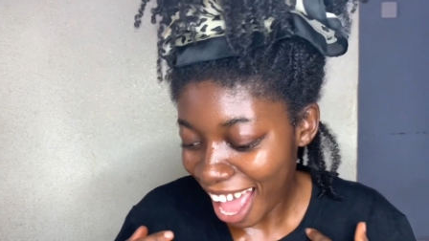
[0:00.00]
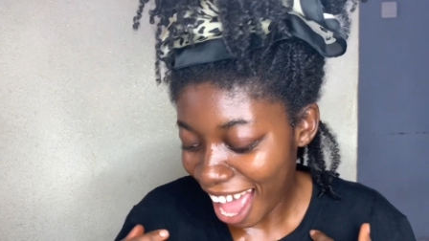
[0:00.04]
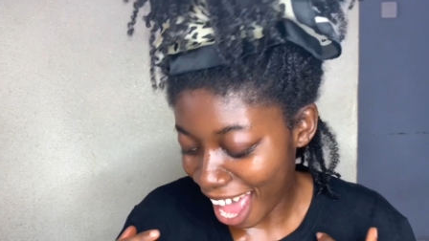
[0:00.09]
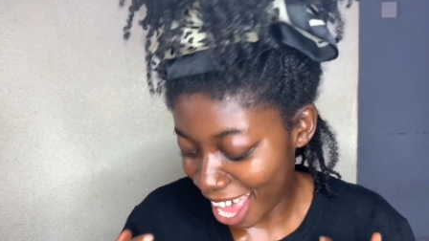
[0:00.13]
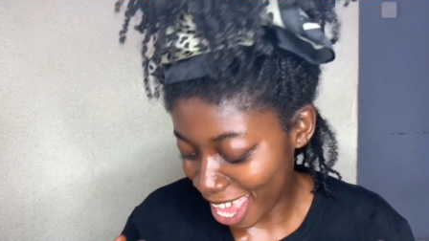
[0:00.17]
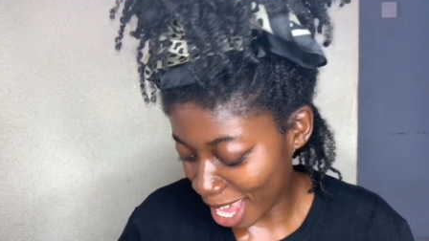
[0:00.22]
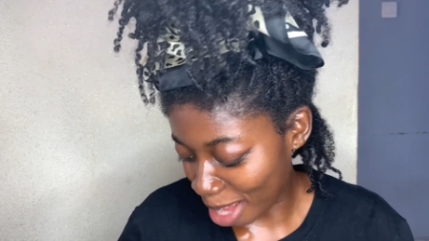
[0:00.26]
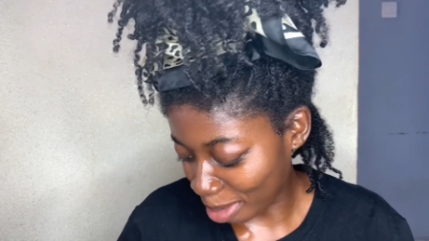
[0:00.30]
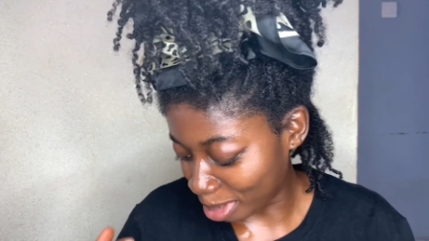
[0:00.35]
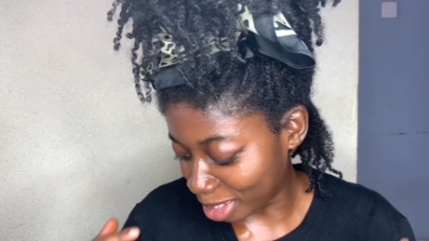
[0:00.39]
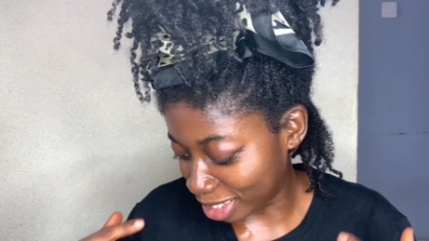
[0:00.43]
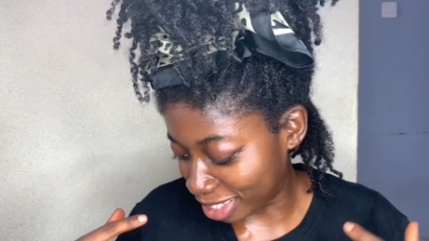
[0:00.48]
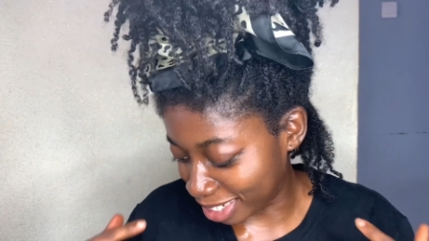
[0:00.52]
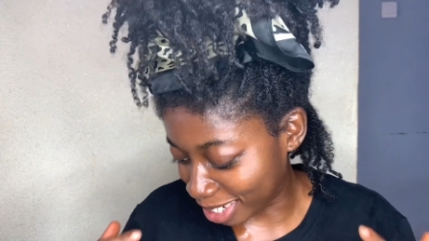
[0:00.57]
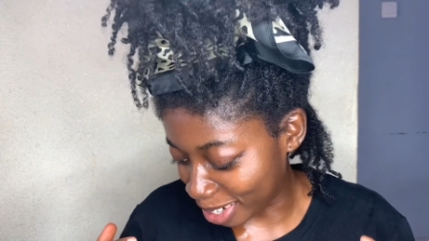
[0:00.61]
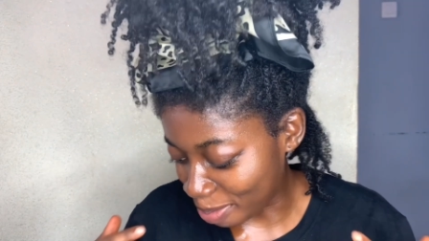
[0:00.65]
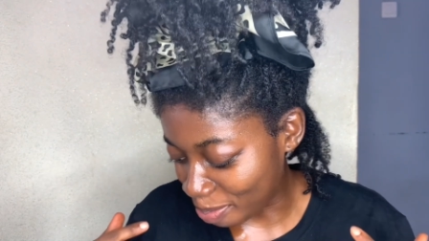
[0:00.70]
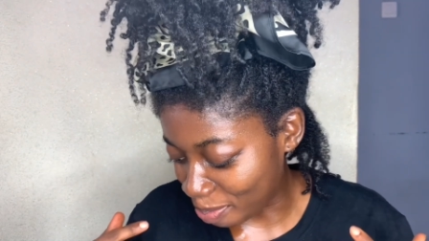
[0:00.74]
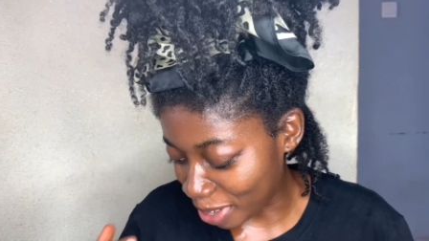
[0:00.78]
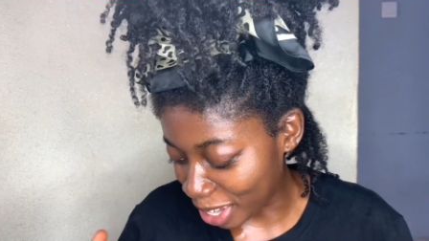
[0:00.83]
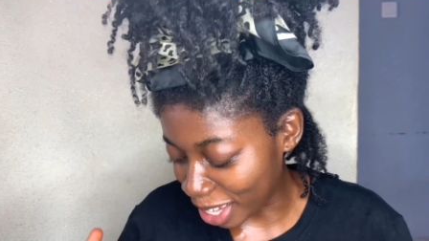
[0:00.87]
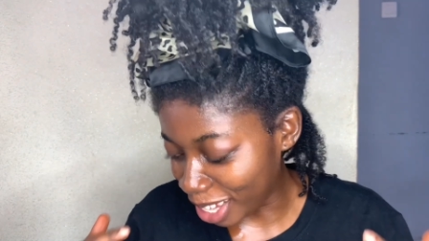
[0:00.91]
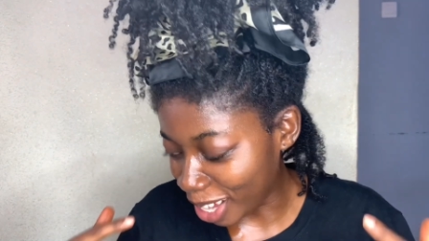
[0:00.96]
I am
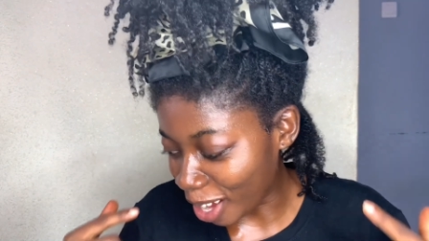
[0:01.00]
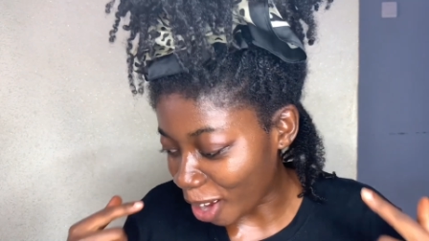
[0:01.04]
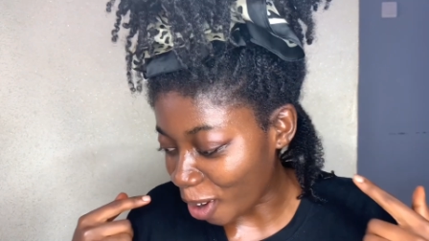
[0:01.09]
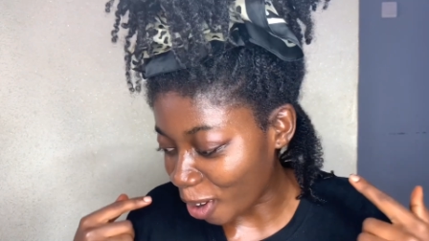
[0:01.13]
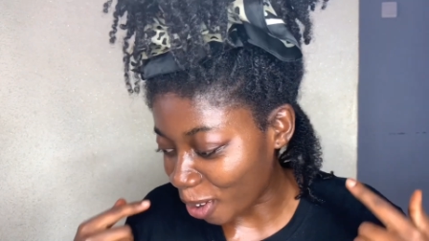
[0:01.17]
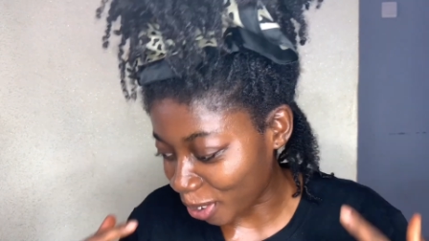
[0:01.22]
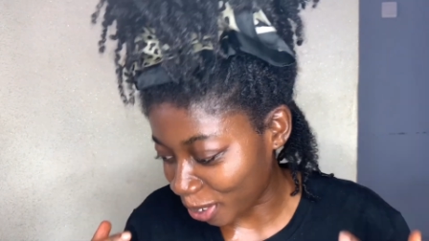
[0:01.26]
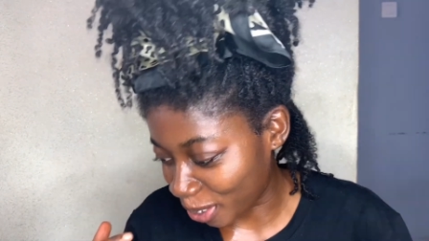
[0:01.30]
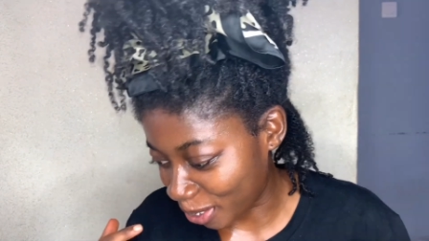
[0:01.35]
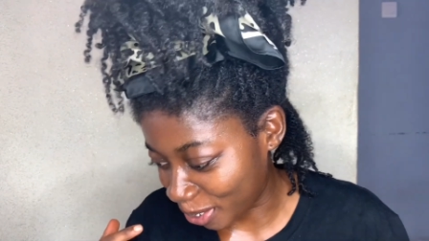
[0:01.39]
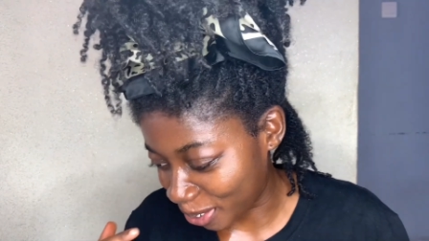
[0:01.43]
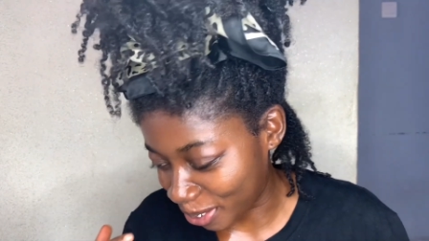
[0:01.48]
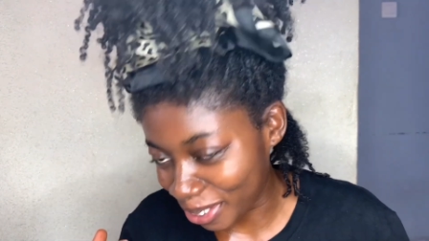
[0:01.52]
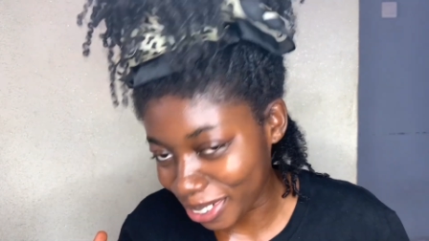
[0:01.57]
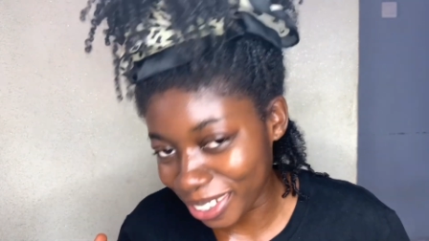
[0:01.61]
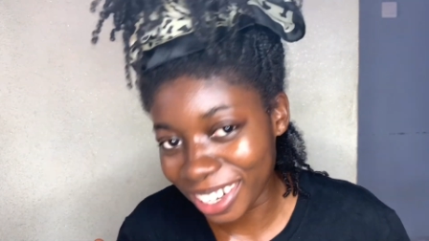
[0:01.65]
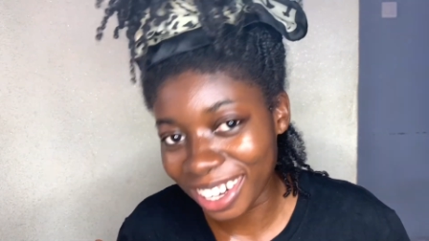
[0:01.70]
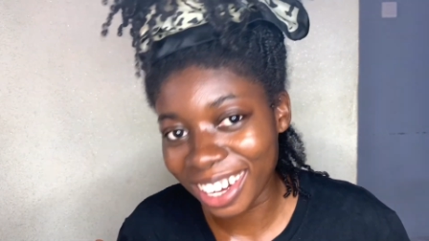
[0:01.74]
dripping oil.